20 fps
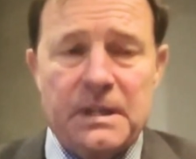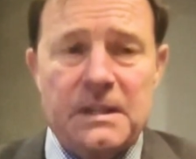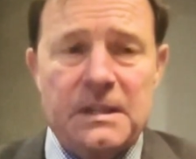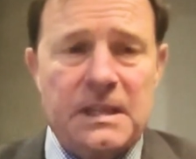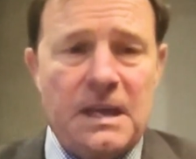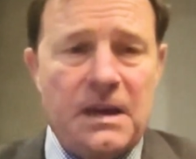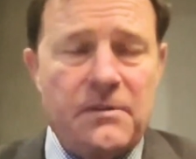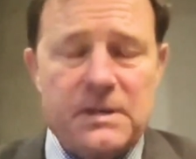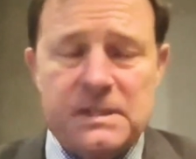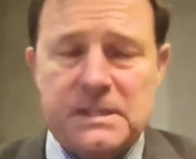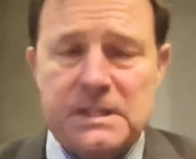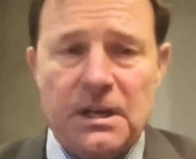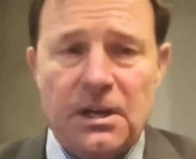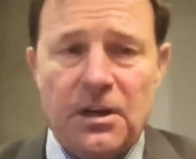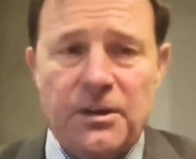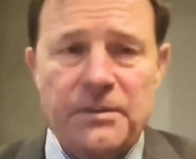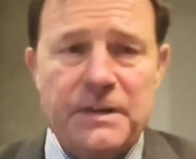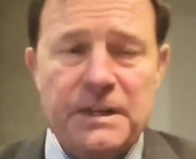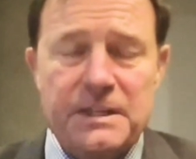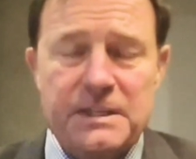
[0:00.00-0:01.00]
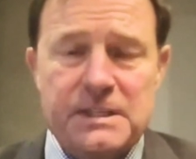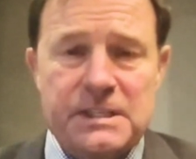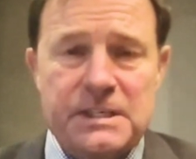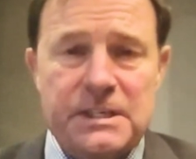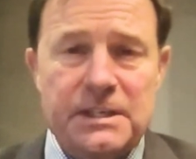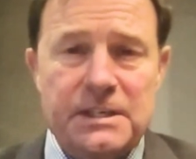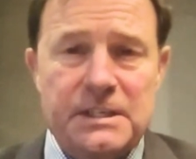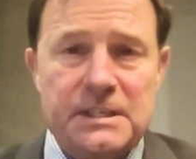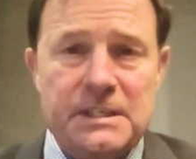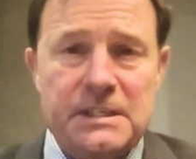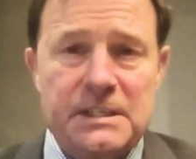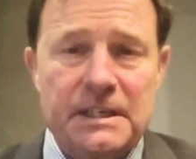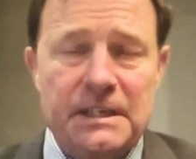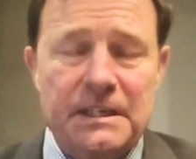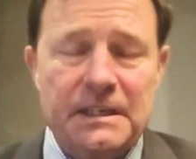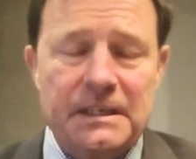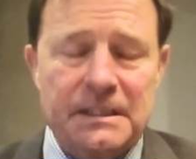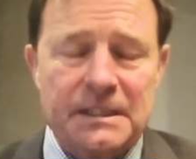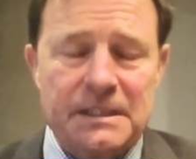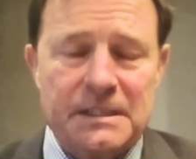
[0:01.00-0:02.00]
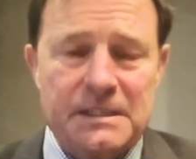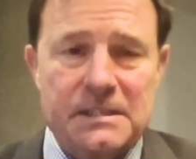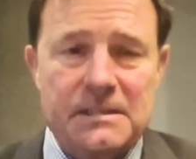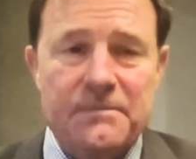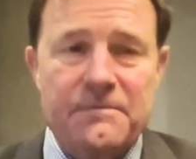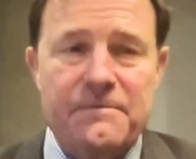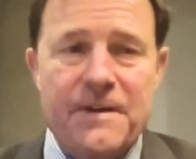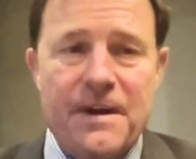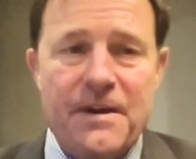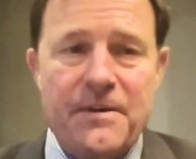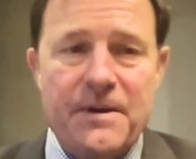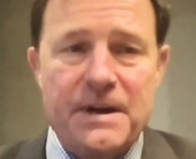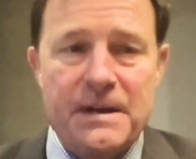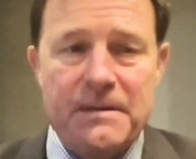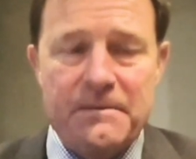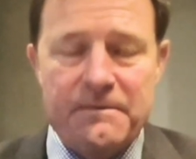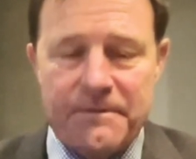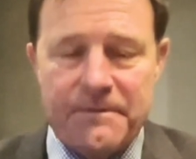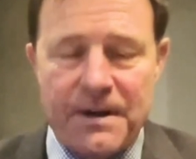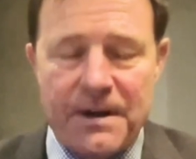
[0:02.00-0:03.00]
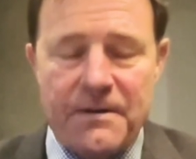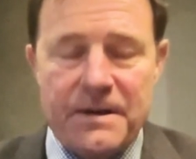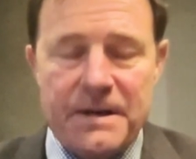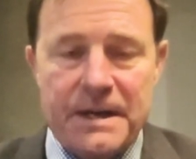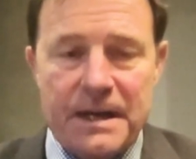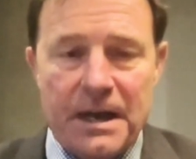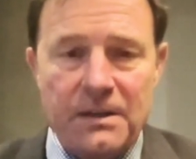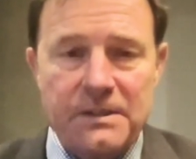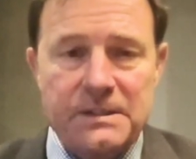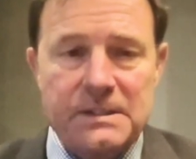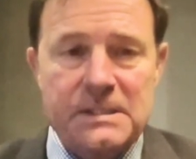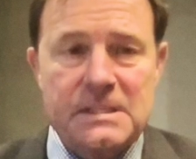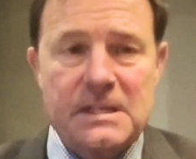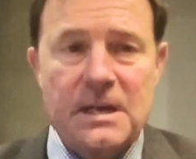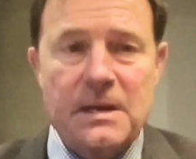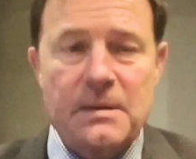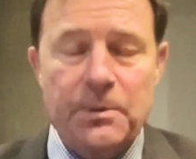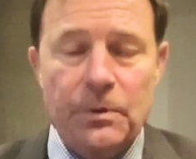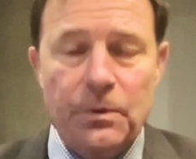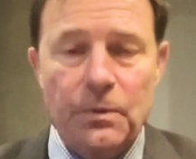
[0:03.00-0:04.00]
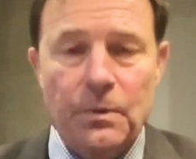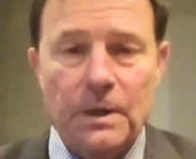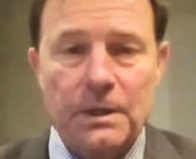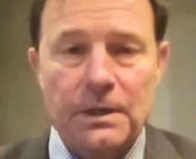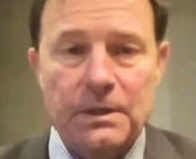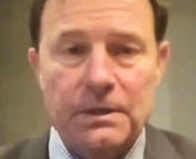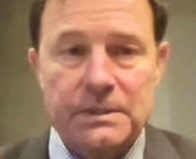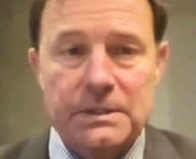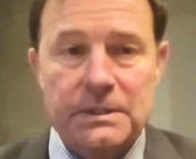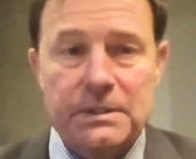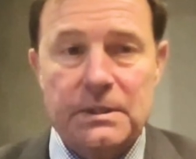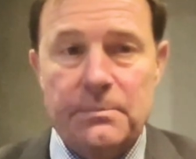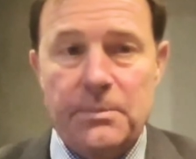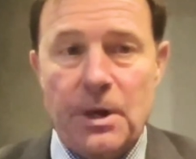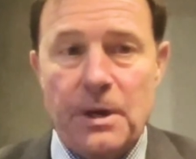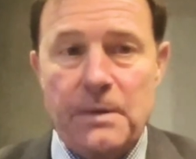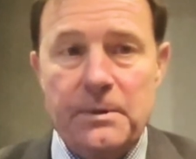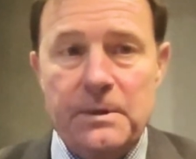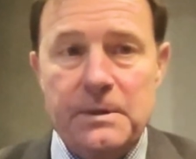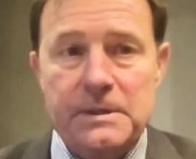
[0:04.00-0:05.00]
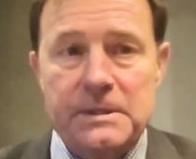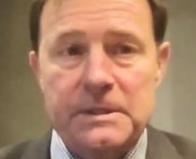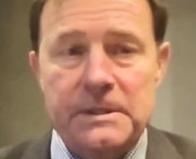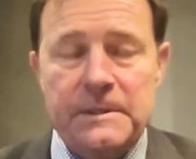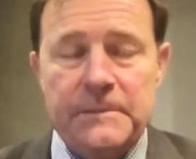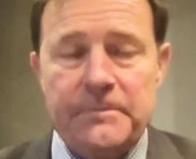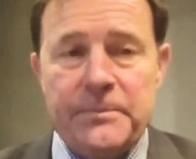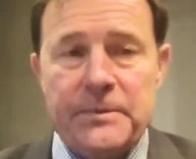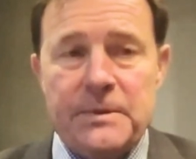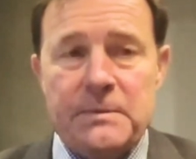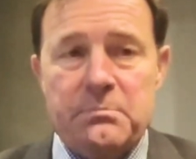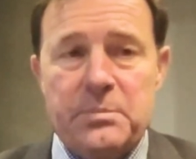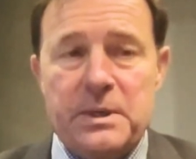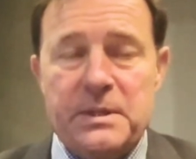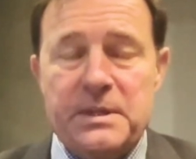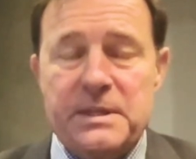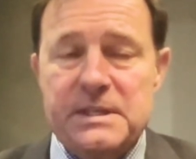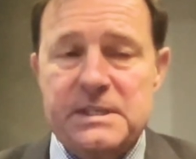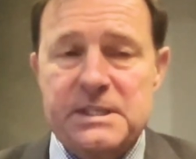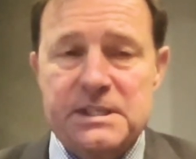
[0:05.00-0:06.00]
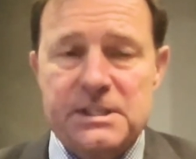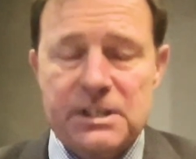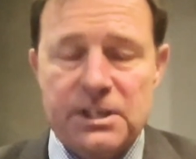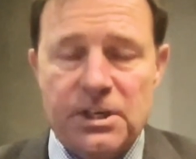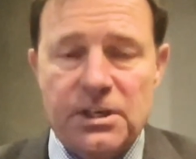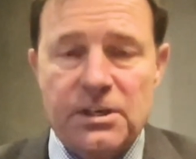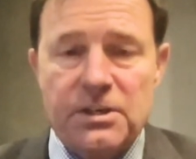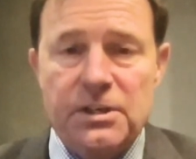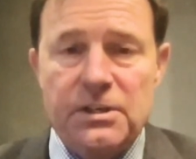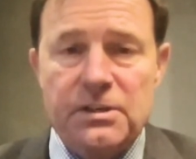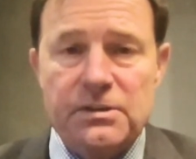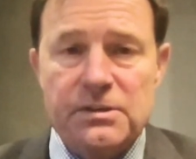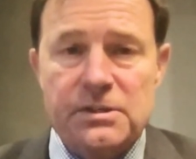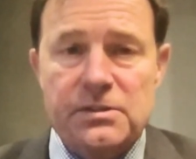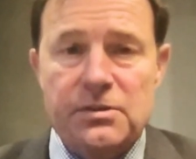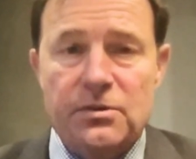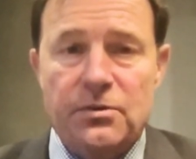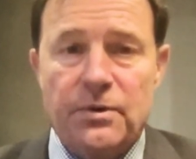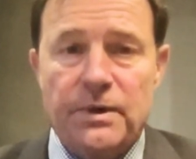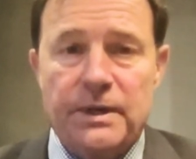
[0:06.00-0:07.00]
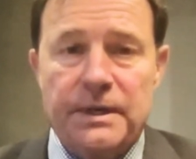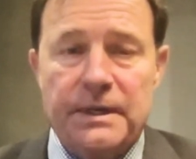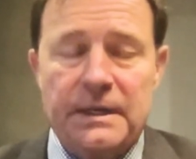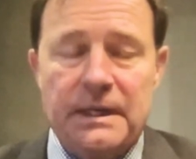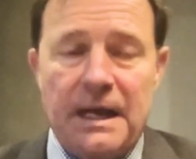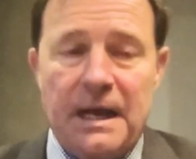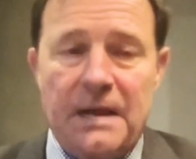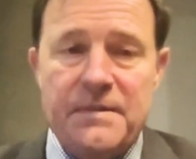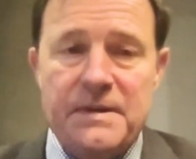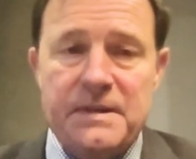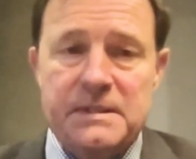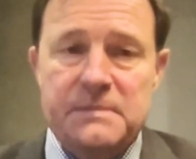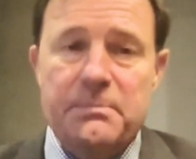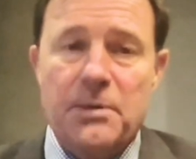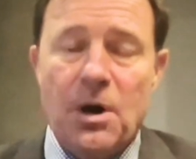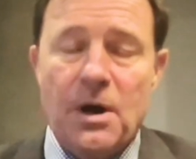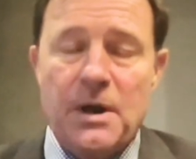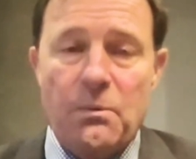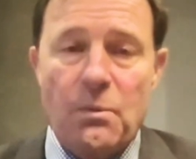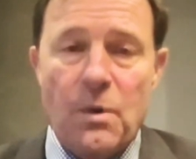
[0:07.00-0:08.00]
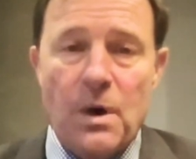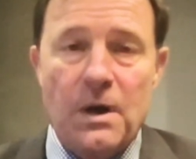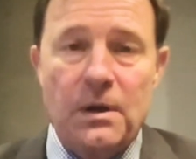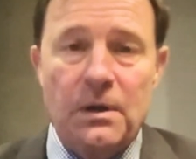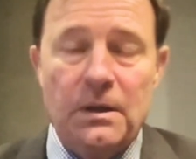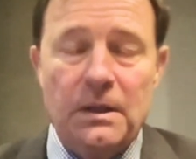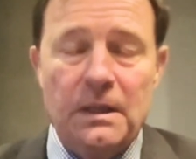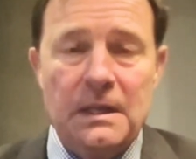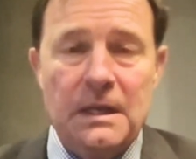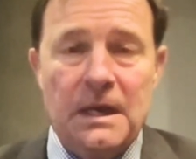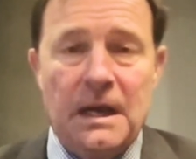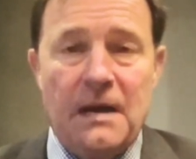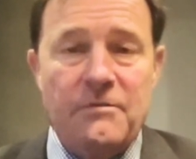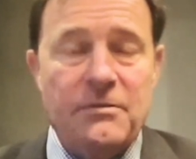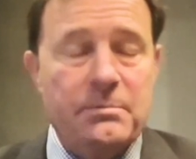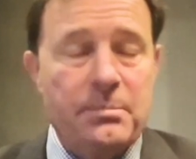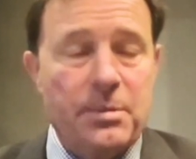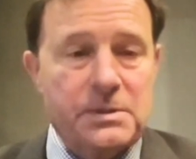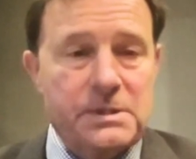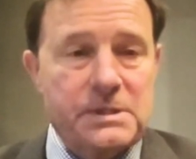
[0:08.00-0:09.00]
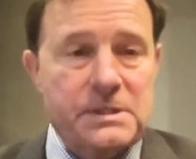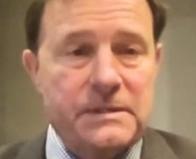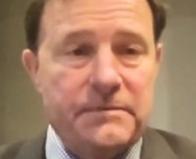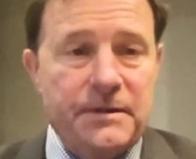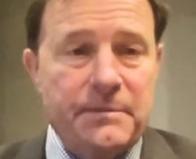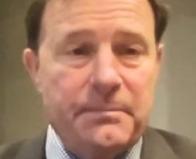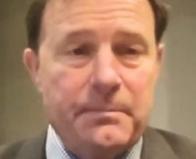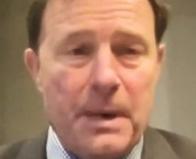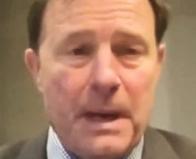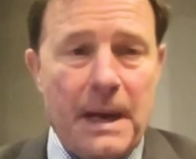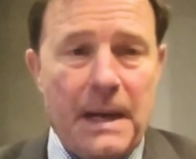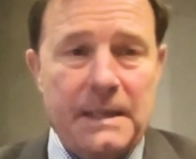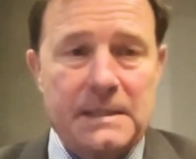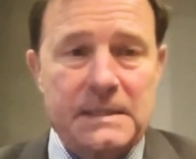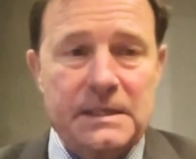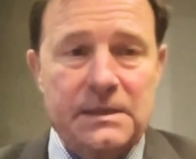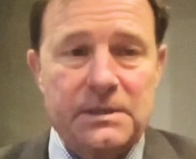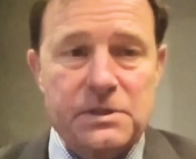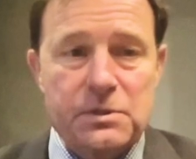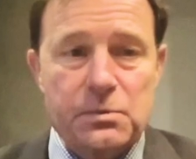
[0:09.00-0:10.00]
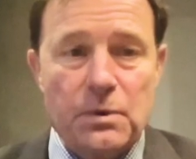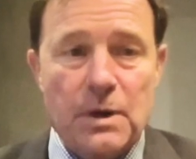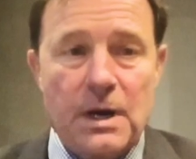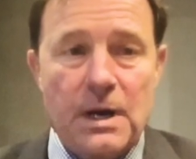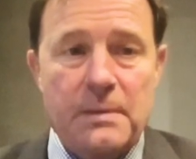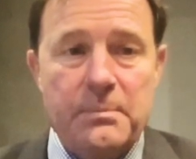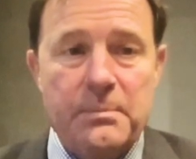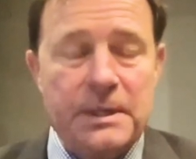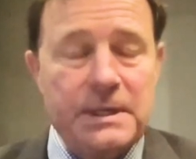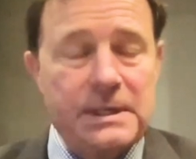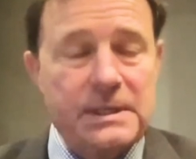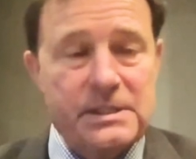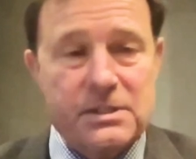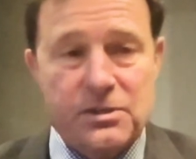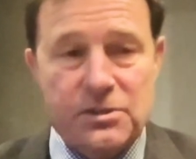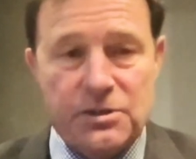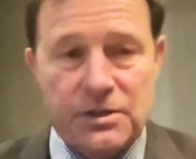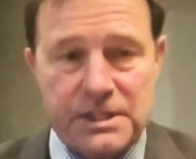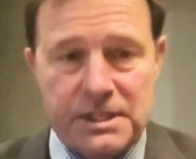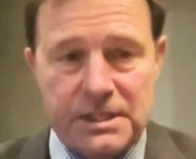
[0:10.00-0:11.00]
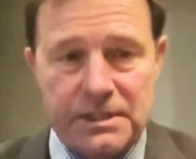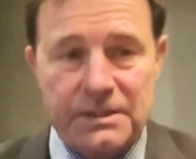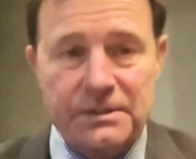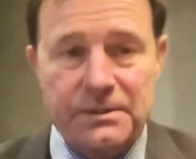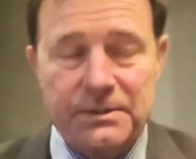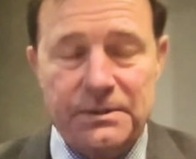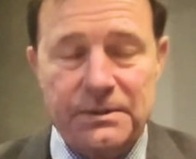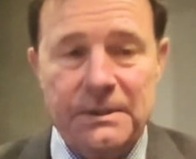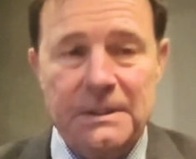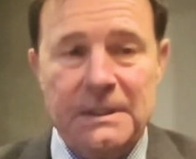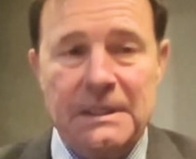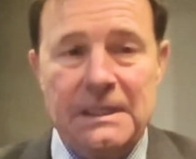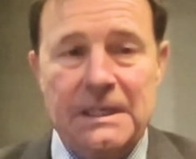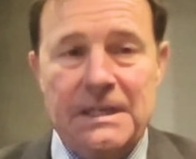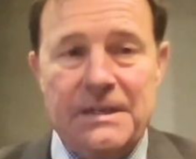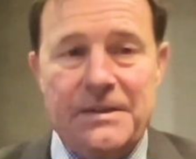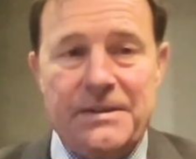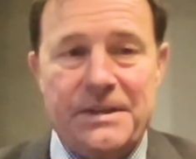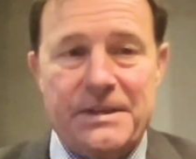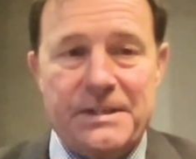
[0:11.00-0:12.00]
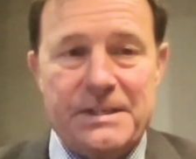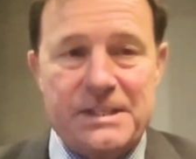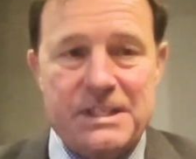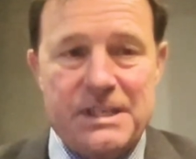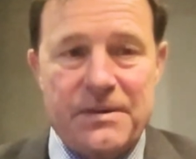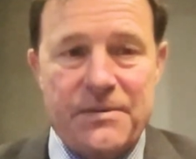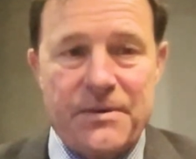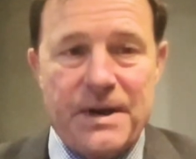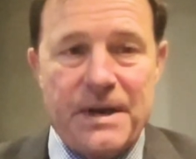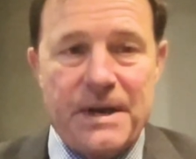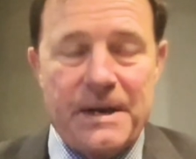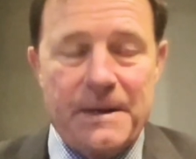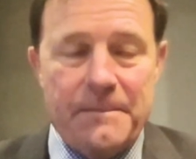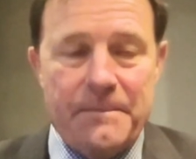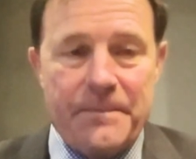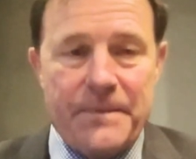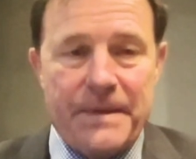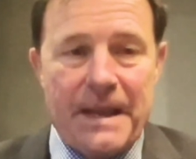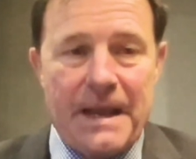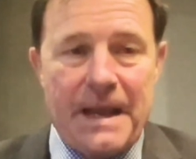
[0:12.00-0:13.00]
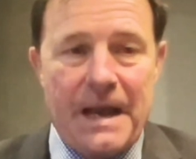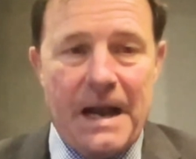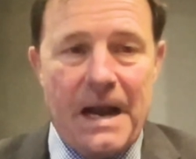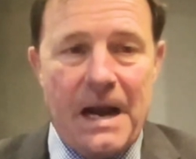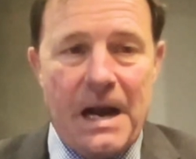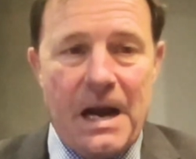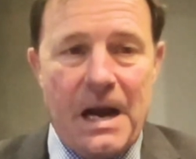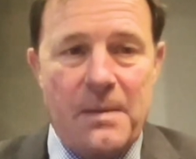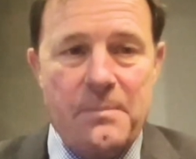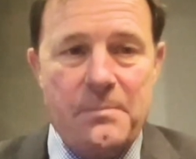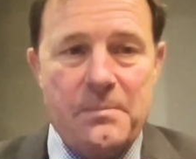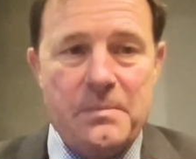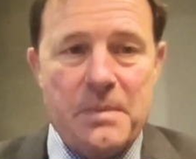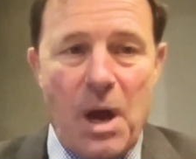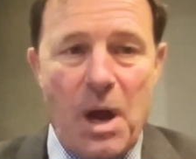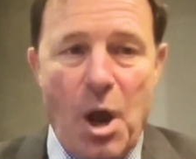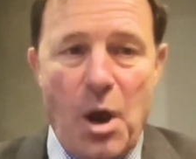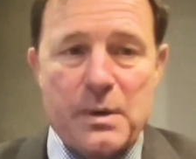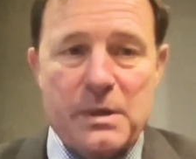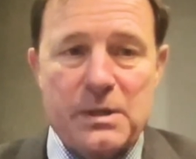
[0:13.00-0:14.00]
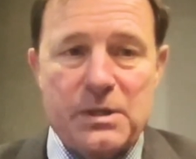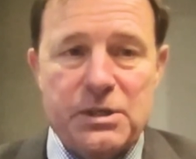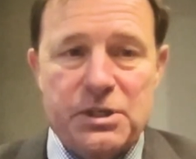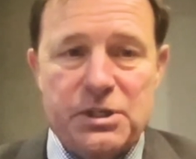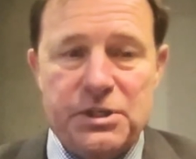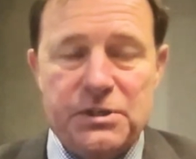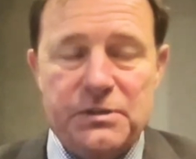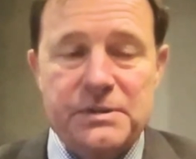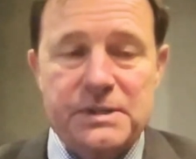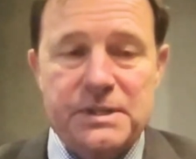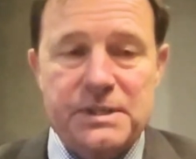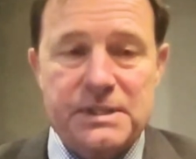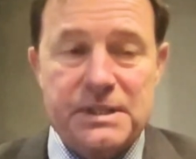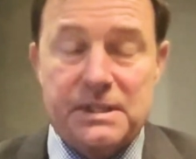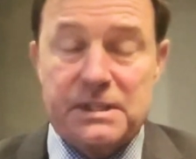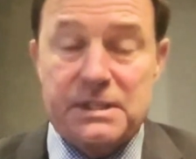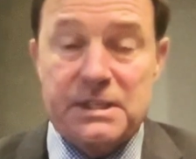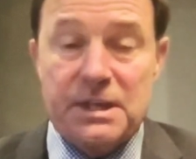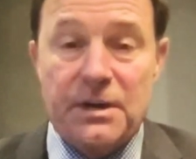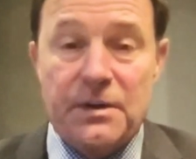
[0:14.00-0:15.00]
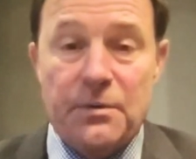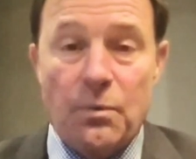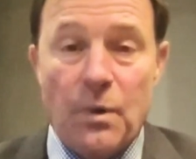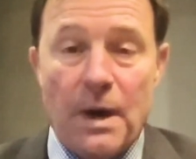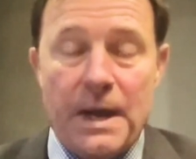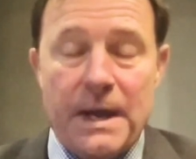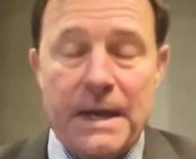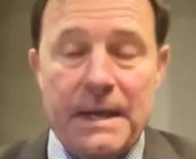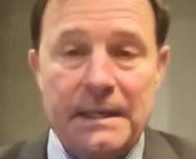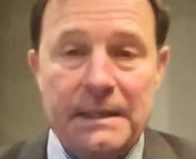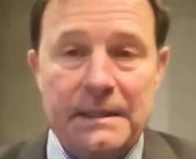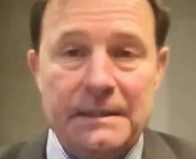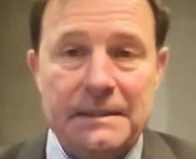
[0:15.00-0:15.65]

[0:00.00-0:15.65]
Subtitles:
there is a lot of uncertainty. This is a very, very unstable world at the moment, but this is a good news story, and this might well have a positive impact elsewhere. But it's critical that Syria chooses its own way,